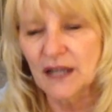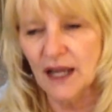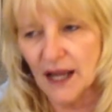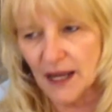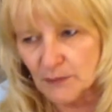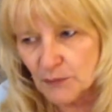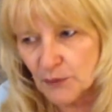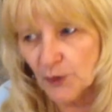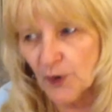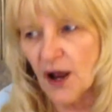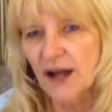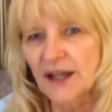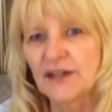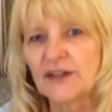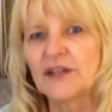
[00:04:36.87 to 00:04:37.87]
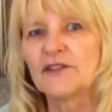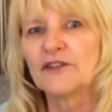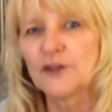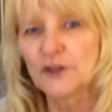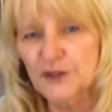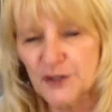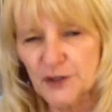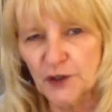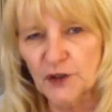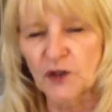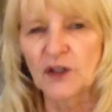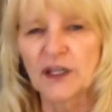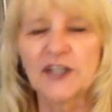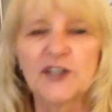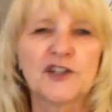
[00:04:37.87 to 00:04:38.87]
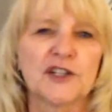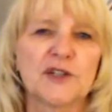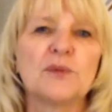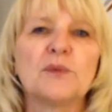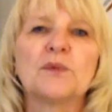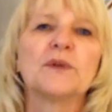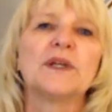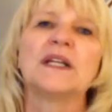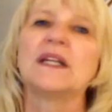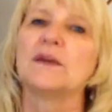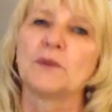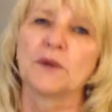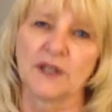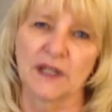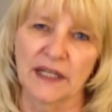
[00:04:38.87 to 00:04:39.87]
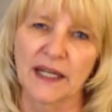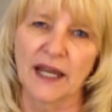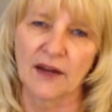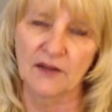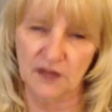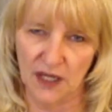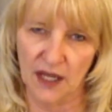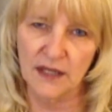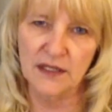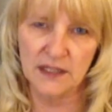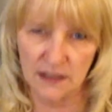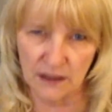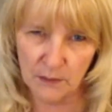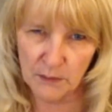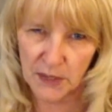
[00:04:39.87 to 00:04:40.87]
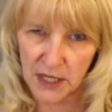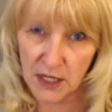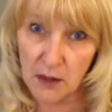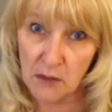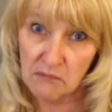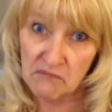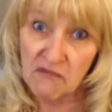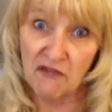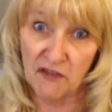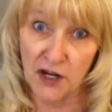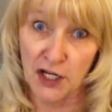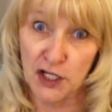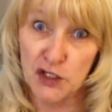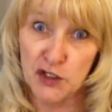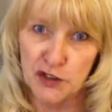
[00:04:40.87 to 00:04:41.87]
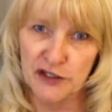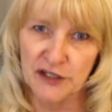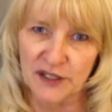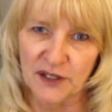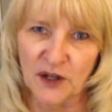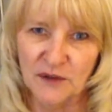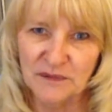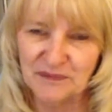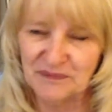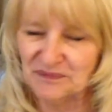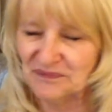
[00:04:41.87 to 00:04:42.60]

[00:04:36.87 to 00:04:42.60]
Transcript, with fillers: and brought it full circle, it just really, really gave the ending a big finish, you know.